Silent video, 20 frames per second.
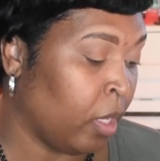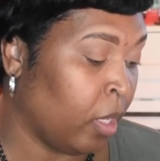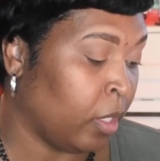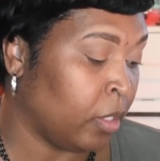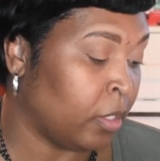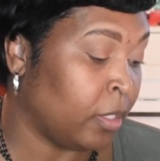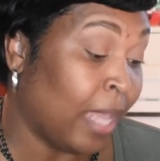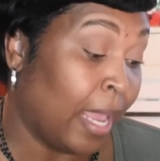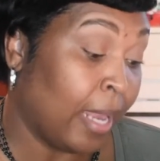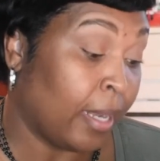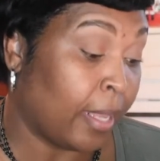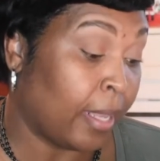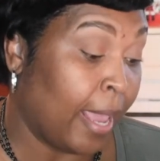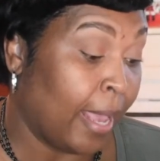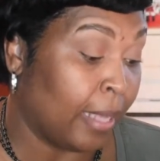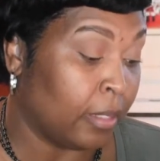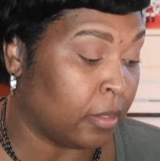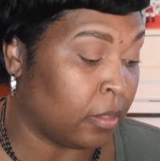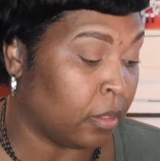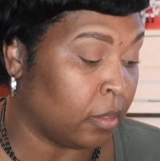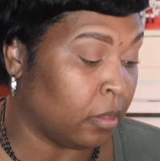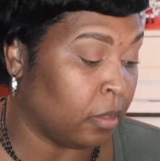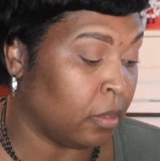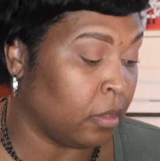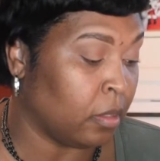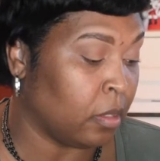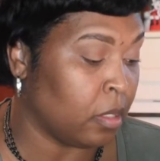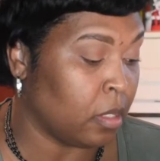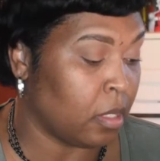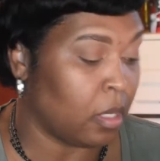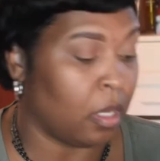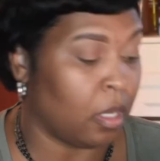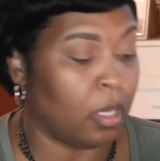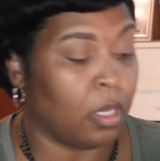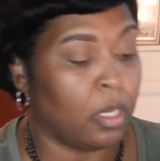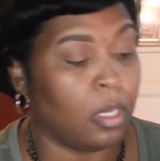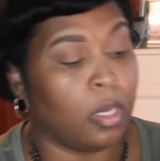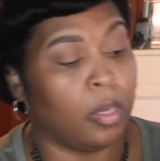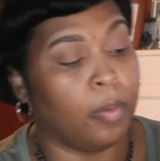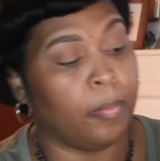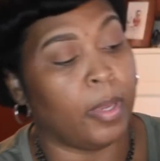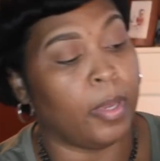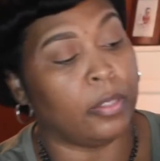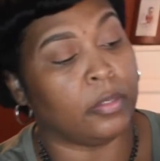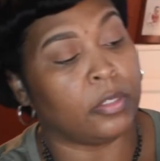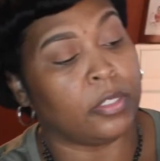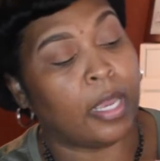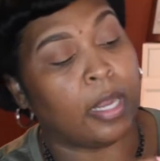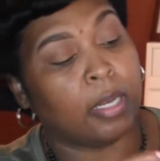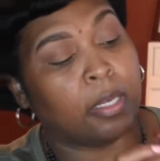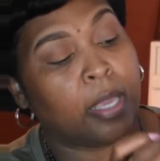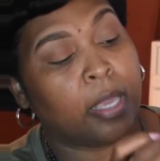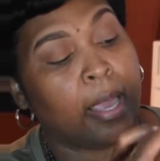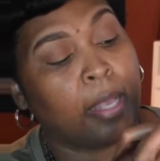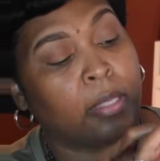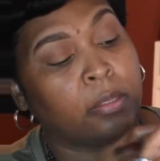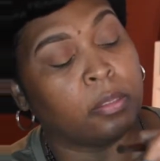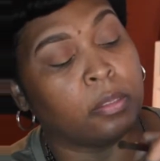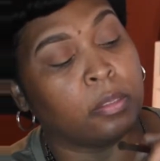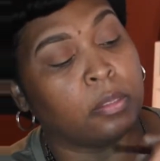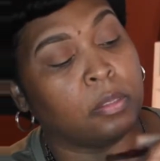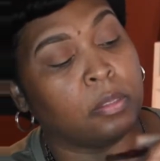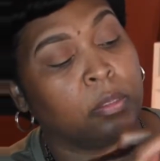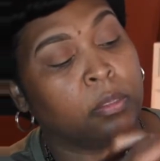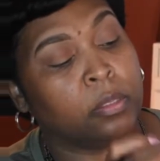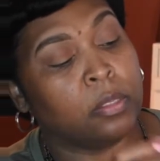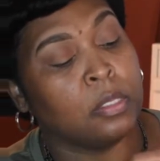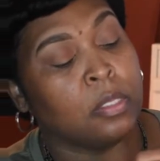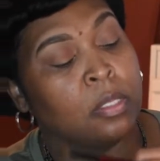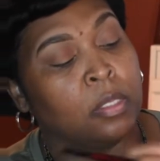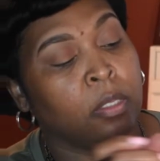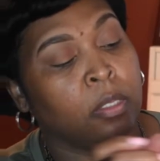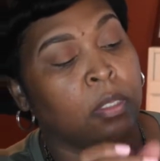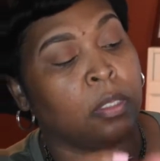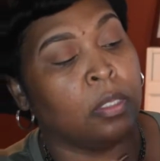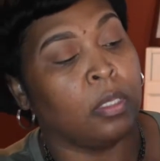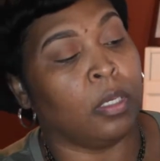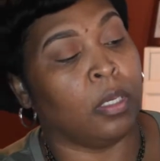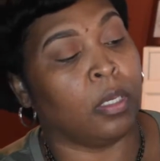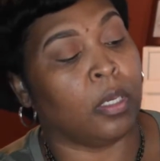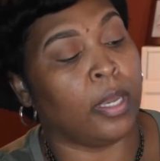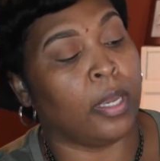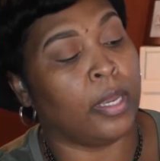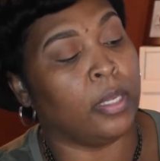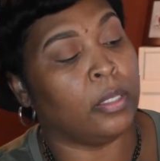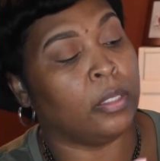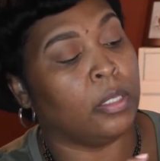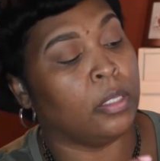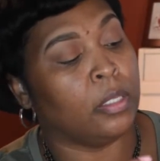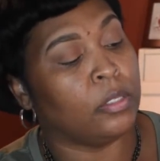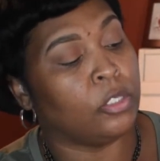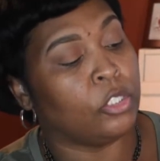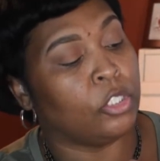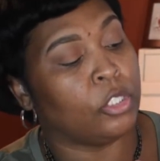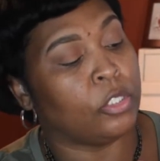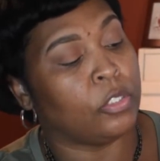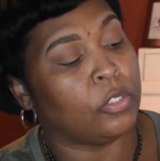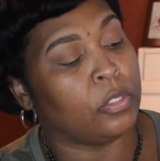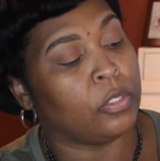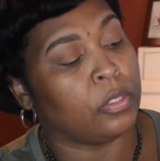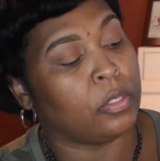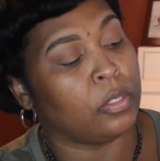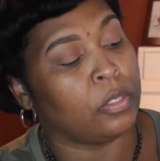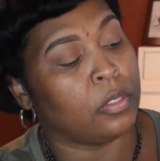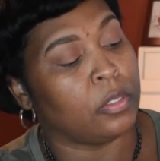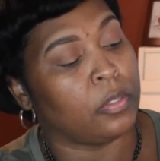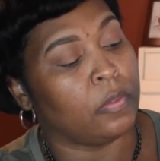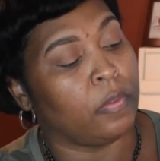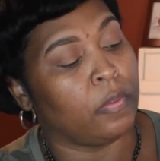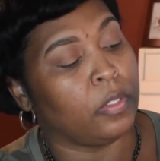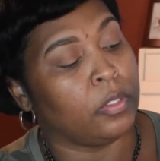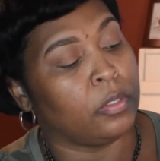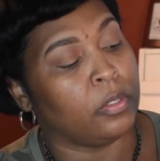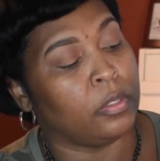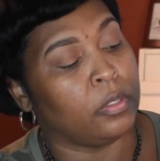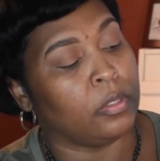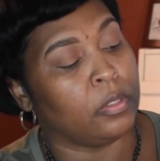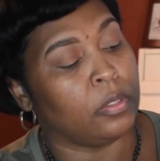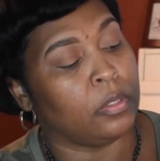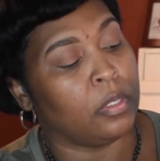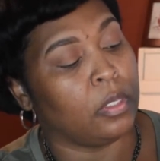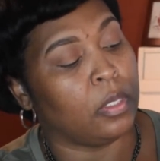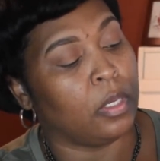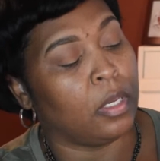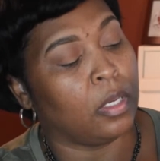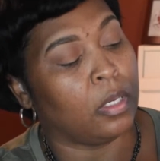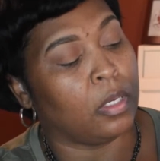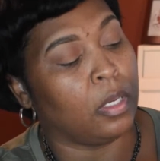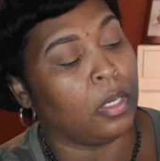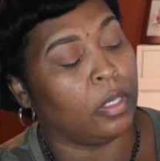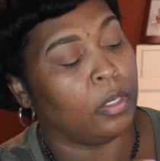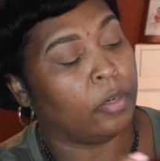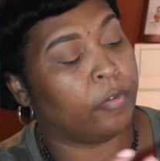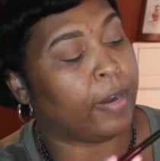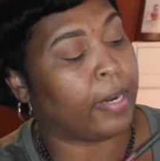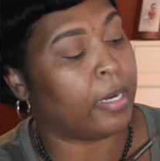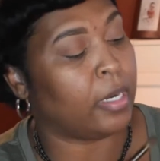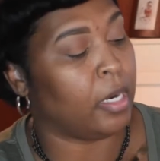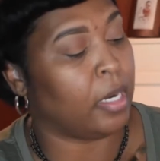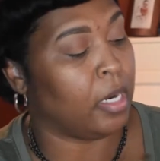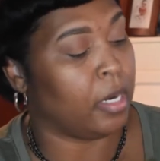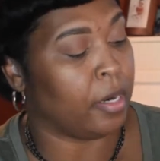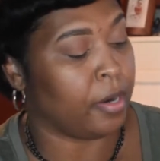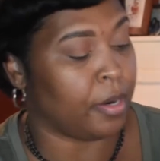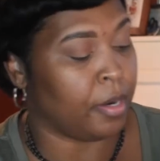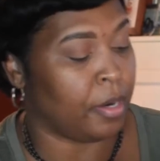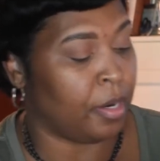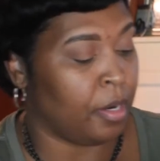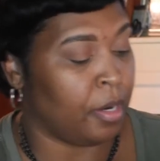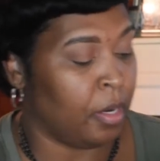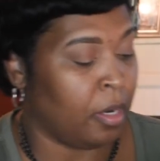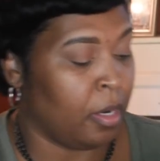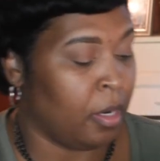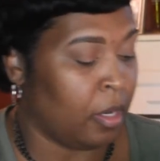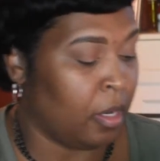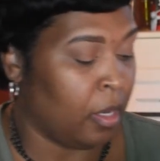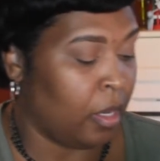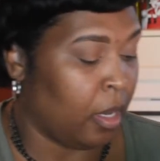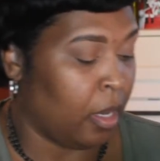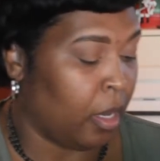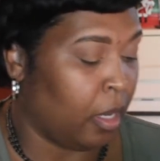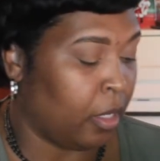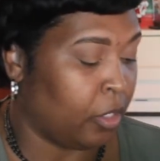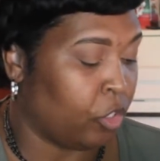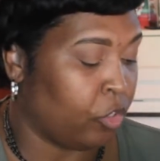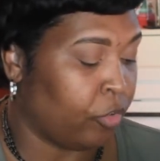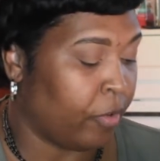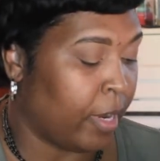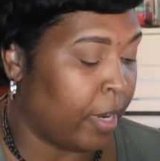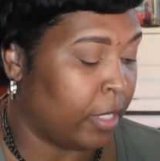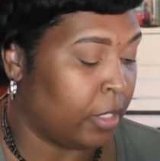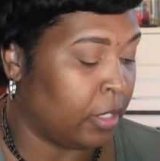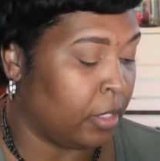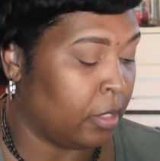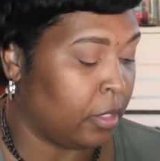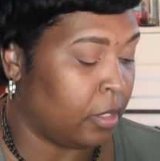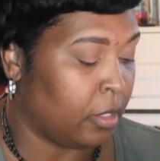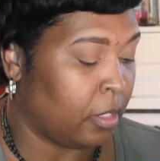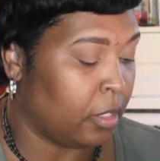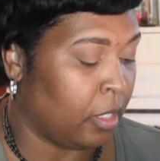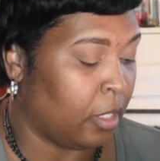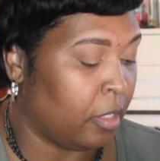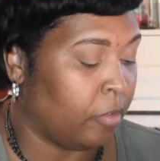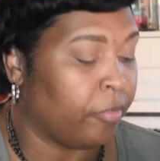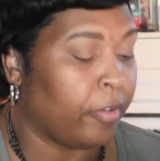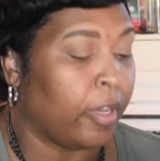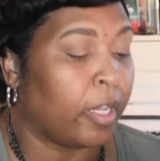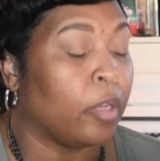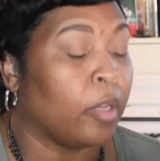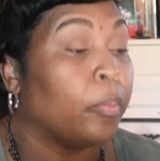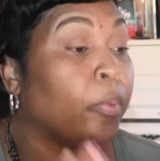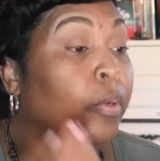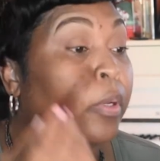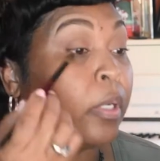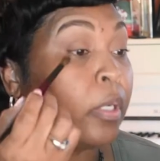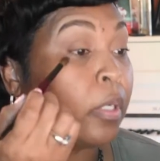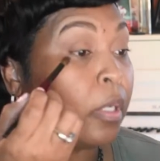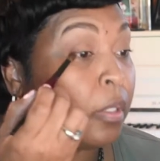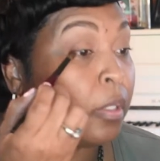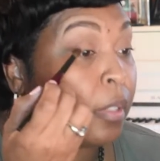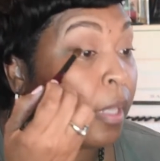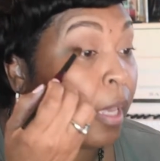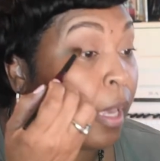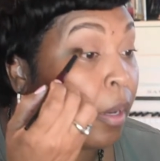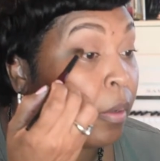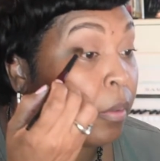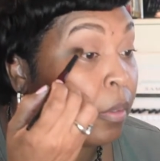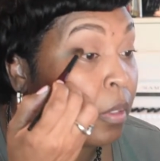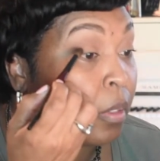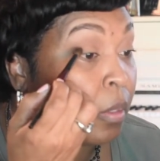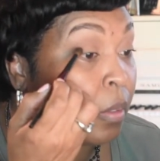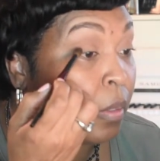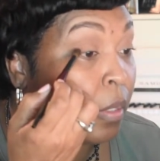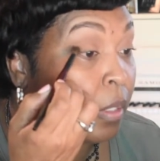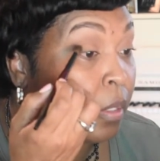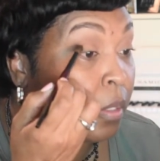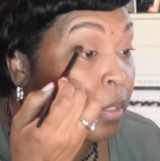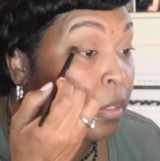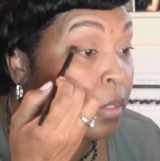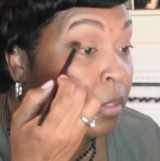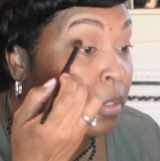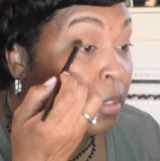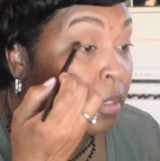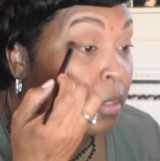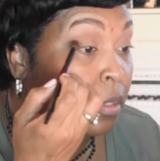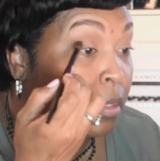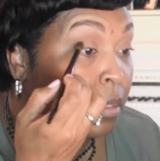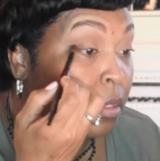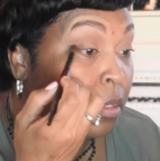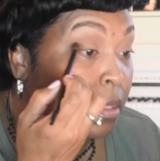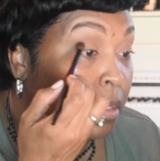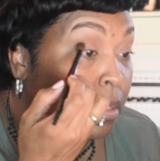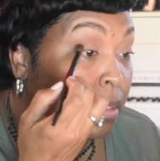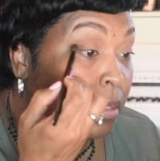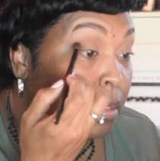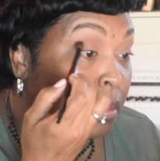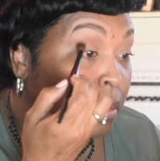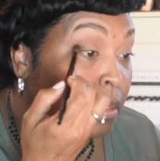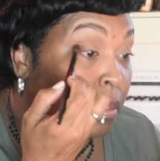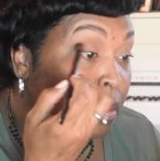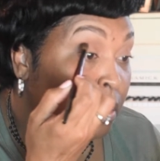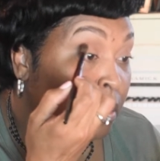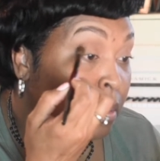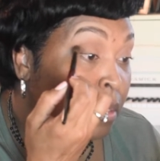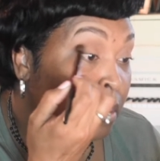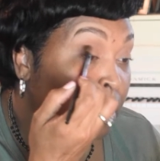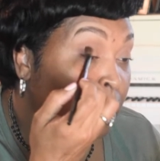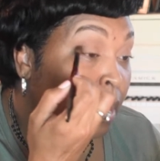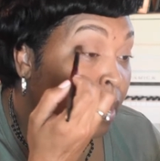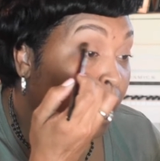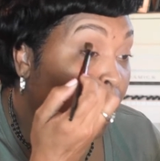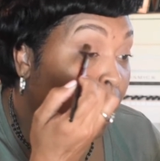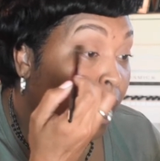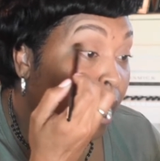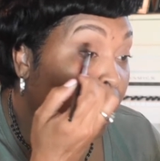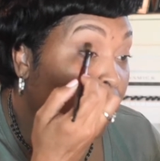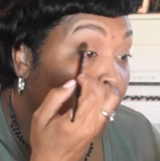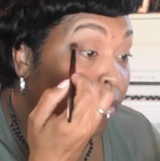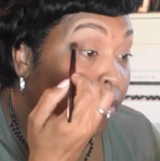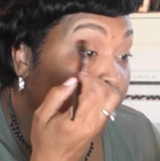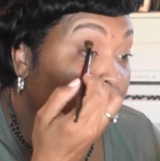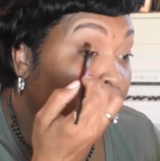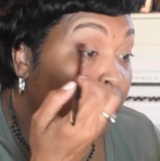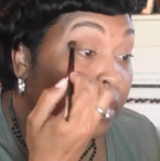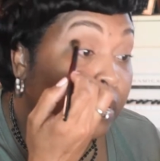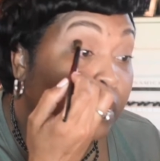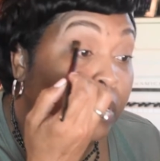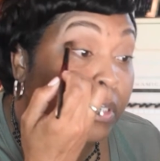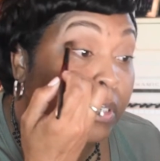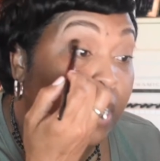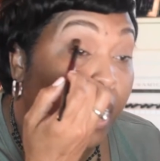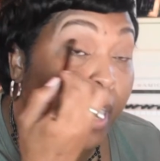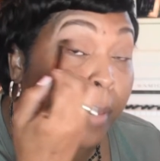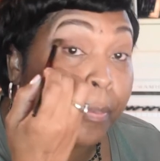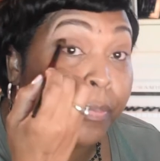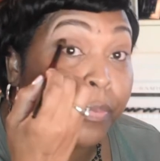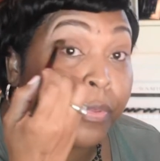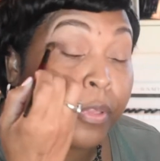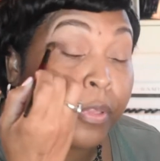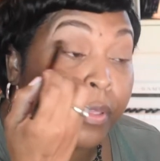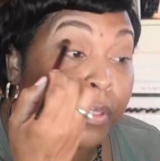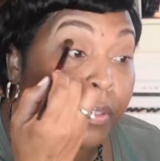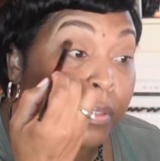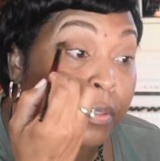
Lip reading: Sandcastle. And Sandcastle again is just this color right here, and try to see if I could put it on the outer corner just to have a little depth